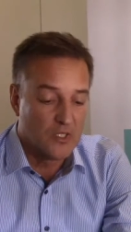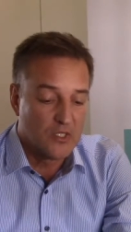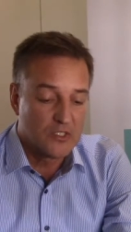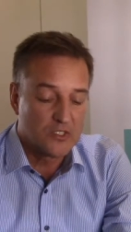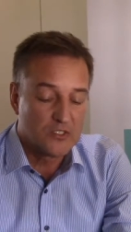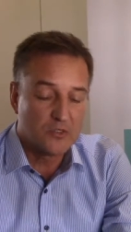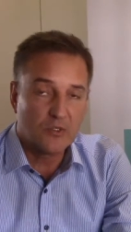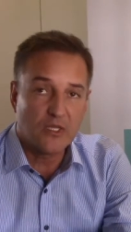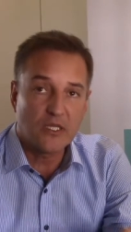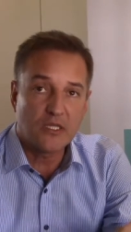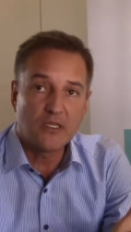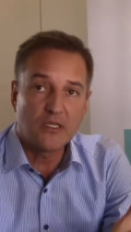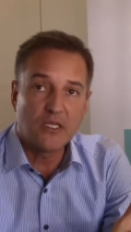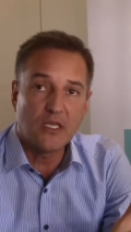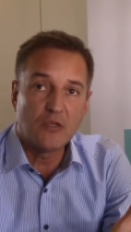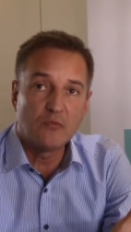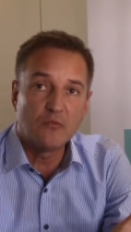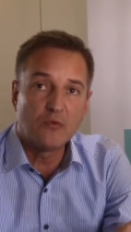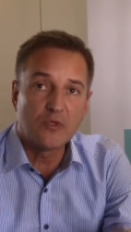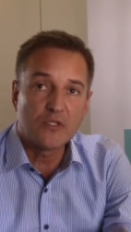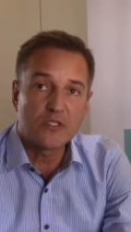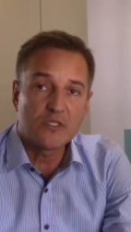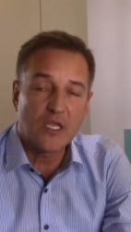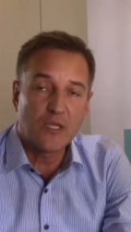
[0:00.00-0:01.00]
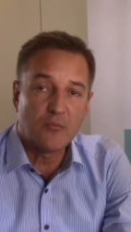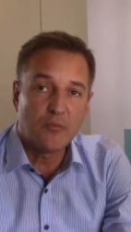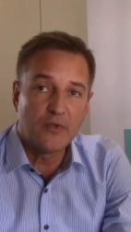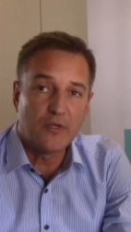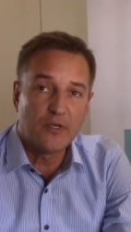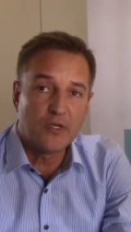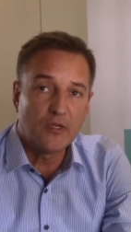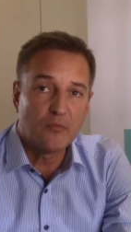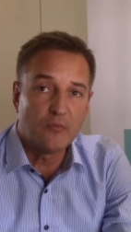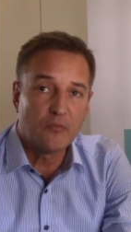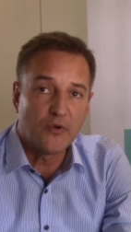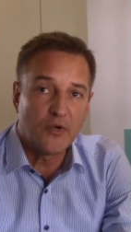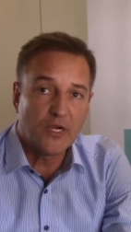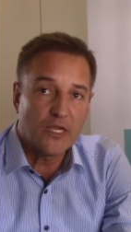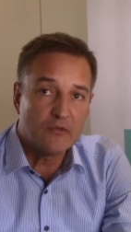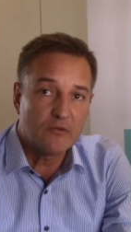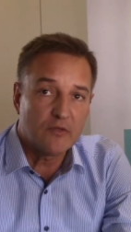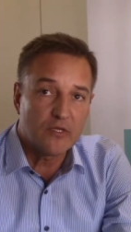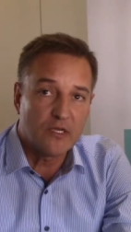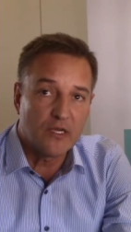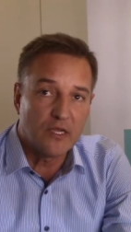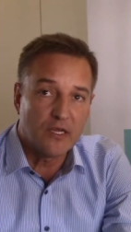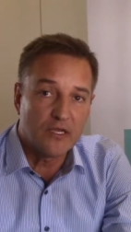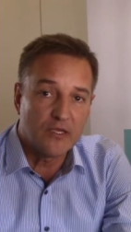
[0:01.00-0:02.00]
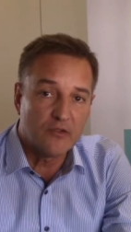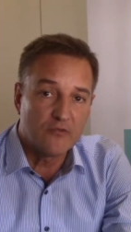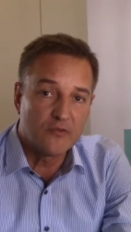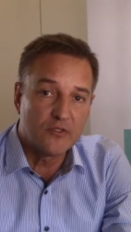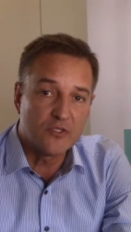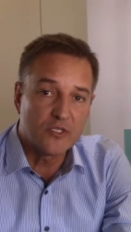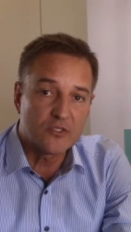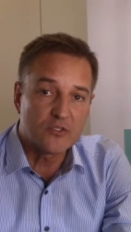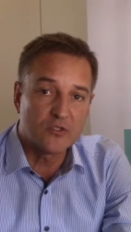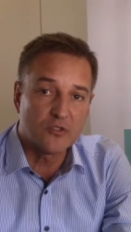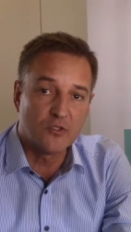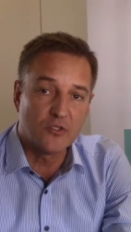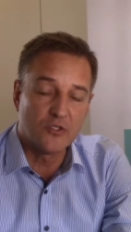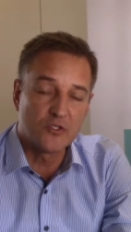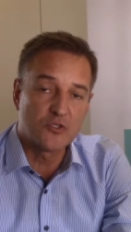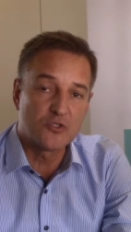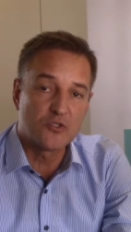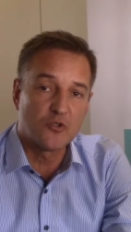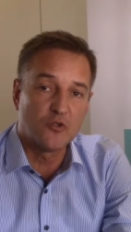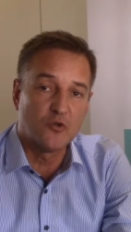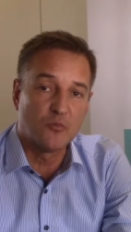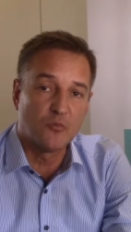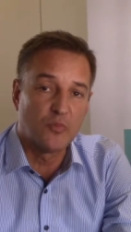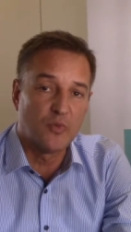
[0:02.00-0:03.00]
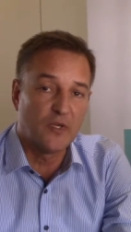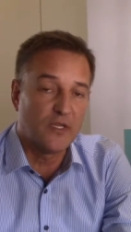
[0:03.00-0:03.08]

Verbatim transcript: So I think what's happening in private life does also